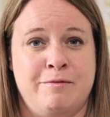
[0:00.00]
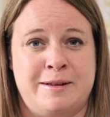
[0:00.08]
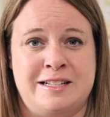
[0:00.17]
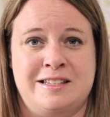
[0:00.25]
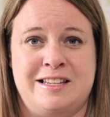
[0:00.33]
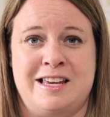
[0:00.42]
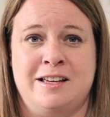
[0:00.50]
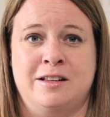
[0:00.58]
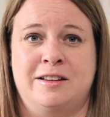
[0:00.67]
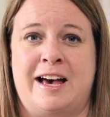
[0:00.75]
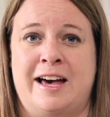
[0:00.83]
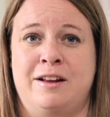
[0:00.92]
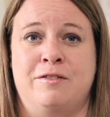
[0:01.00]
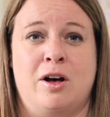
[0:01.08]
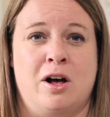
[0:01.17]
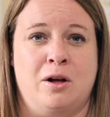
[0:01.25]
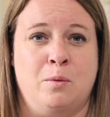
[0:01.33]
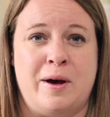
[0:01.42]
been seeing a lot of
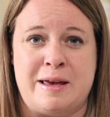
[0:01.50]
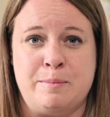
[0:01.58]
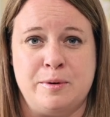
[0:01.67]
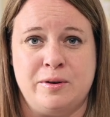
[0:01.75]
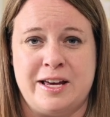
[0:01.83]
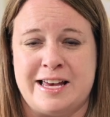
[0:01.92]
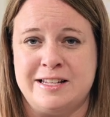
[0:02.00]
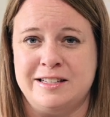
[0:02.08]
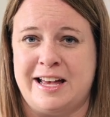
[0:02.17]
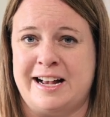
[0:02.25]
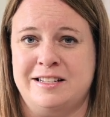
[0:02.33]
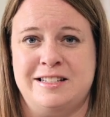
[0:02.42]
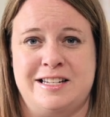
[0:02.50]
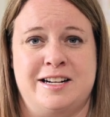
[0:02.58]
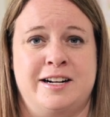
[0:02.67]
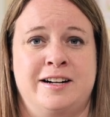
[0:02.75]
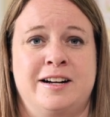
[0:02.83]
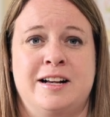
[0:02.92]
all white bouquets last
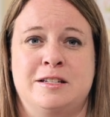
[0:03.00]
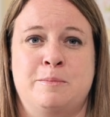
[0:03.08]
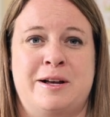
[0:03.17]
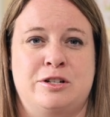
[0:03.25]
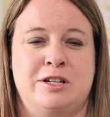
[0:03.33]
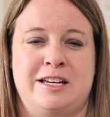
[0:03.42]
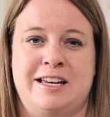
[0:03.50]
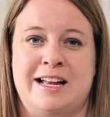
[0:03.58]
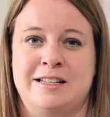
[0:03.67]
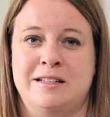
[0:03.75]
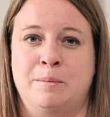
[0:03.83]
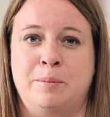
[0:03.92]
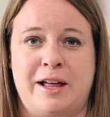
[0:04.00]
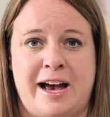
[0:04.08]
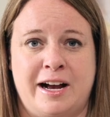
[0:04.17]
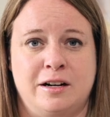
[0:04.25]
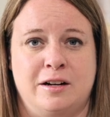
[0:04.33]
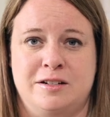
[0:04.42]
year, especially against a
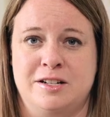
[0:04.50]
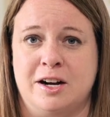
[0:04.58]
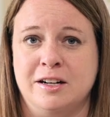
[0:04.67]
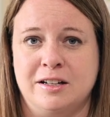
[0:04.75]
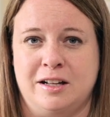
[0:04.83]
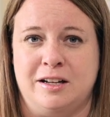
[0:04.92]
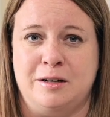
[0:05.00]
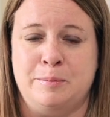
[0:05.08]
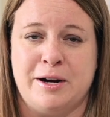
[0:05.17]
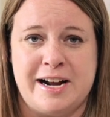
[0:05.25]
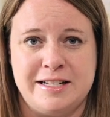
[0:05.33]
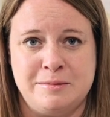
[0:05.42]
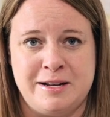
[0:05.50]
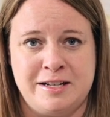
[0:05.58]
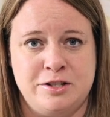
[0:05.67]
black or dark colored bridesmaid